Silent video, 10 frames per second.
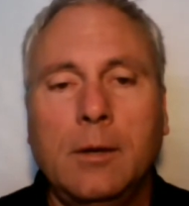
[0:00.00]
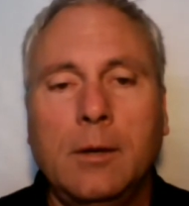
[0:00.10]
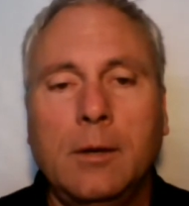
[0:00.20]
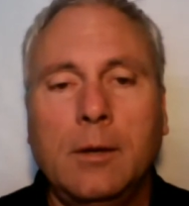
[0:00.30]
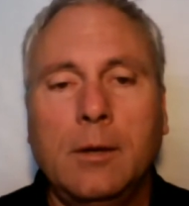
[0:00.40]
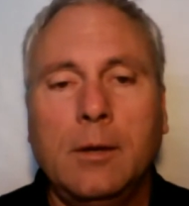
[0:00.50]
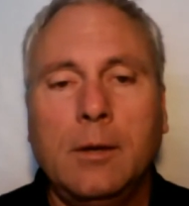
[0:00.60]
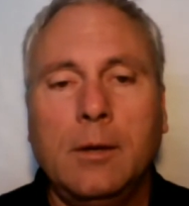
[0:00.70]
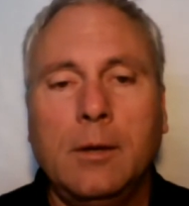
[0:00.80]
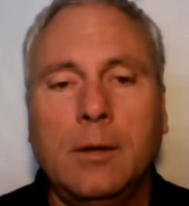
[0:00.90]
full
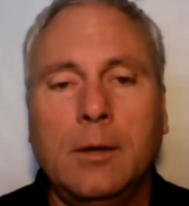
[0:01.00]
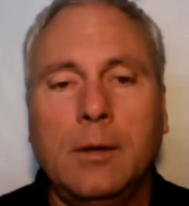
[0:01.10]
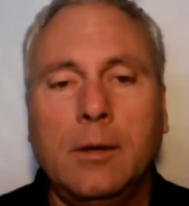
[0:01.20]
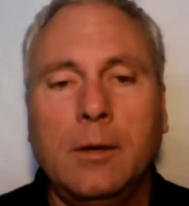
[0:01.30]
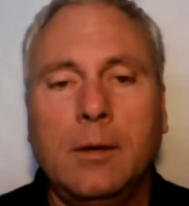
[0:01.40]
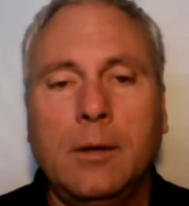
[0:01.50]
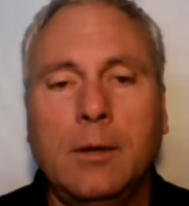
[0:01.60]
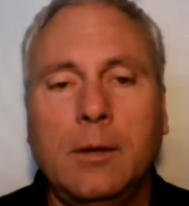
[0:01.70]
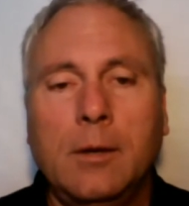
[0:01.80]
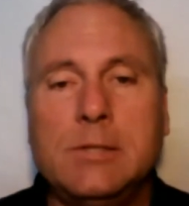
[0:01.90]
stack JavaScript and
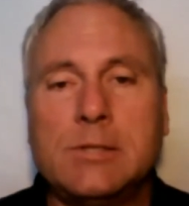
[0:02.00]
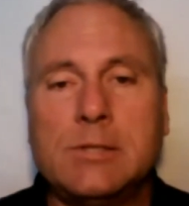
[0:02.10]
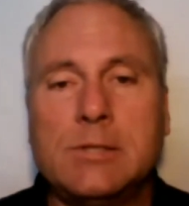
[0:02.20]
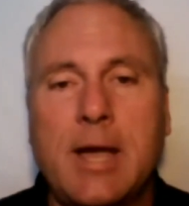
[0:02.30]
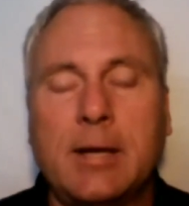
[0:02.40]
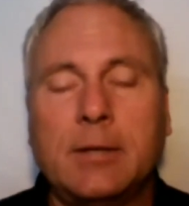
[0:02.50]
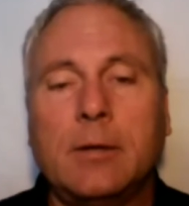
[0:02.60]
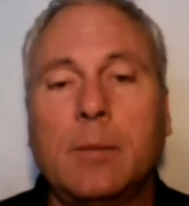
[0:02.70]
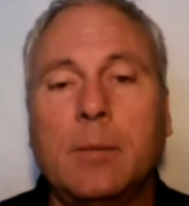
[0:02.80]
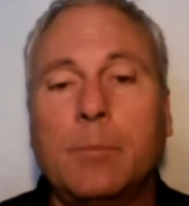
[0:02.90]
mean stack
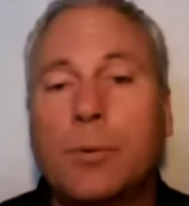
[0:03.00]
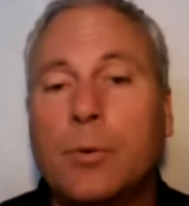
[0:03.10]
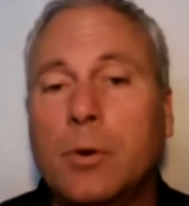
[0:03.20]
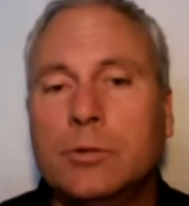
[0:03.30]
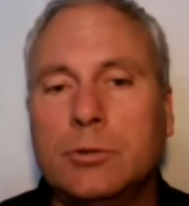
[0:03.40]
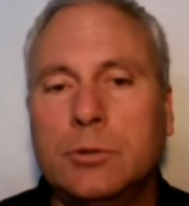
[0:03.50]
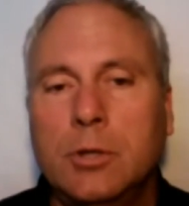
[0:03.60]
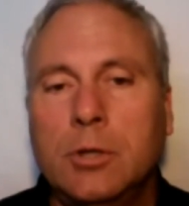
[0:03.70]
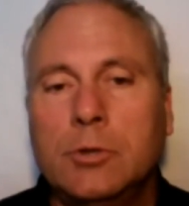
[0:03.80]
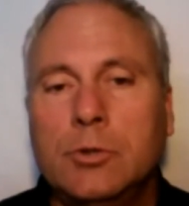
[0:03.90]

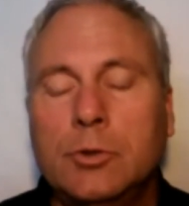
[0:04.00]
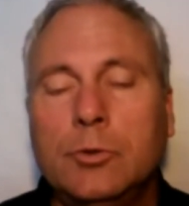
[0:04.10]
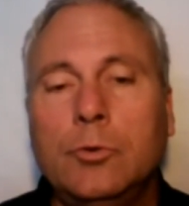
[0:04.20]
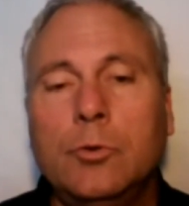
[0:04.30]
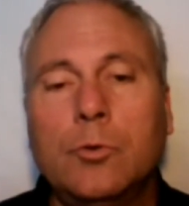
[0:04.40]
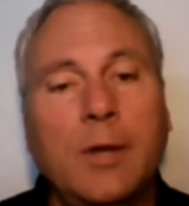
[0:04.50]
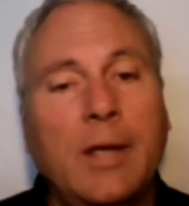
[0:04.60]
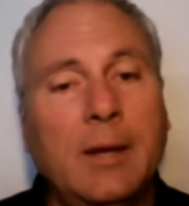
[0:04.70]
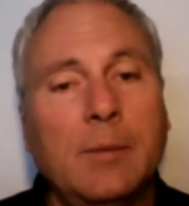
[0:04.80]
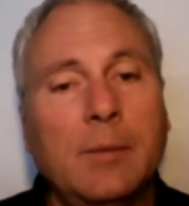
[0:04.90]
approach to
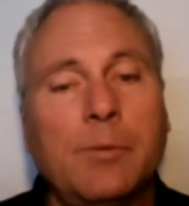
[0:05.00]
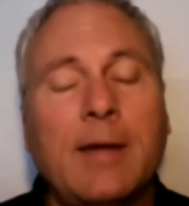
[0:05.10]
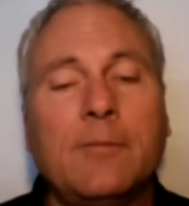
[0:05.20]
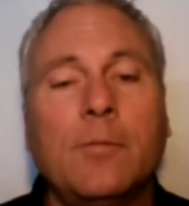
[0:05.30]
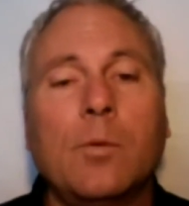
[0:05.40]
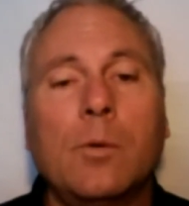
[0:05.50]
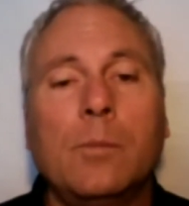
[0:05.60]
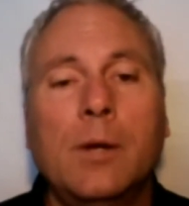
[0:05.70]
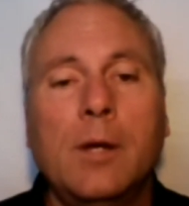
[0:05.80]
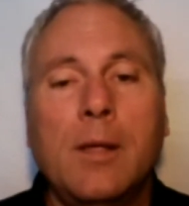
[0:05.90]
creating a
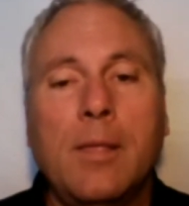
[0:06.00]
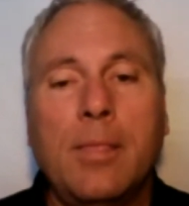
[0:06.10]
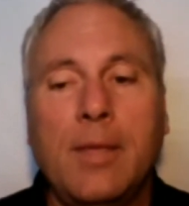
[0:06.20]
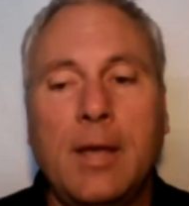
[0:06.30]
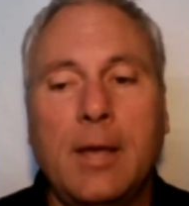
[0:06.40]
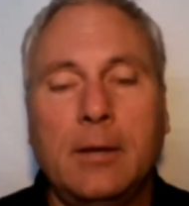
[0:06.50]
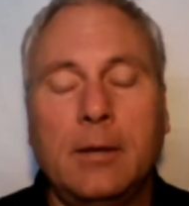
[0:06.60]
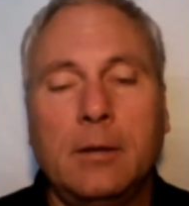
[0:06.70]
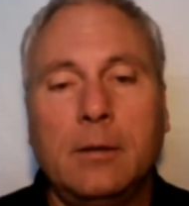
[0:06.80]
platform that